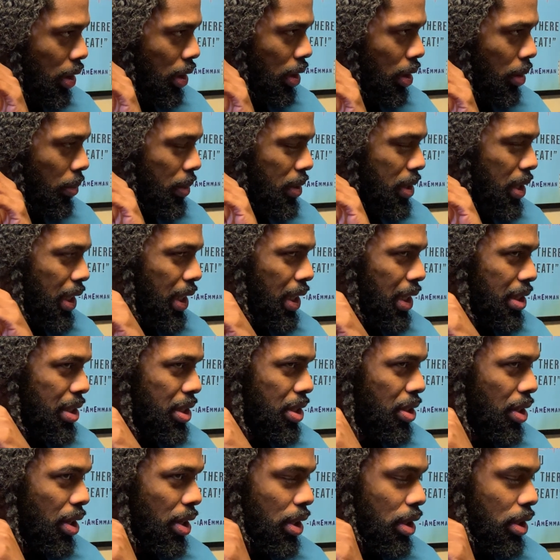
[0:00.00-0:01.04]
it
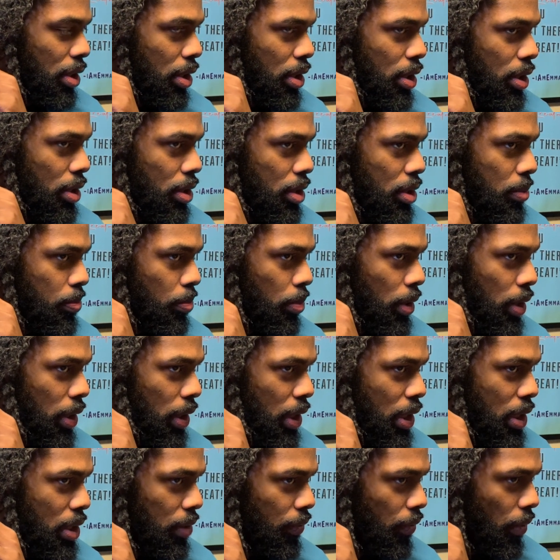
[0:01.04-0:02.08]
started, it's pretty
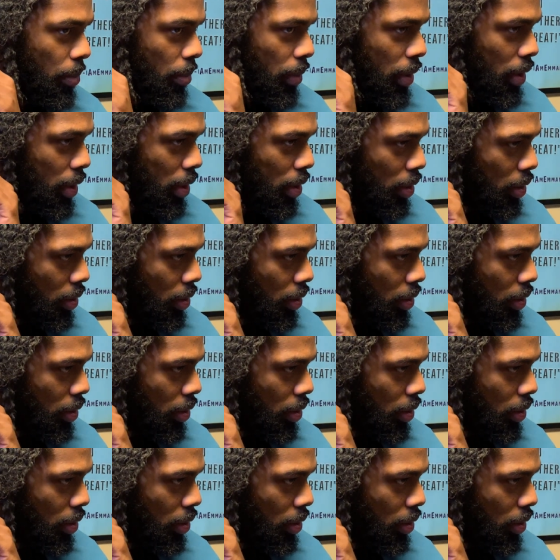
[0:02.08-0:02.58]
easy from there.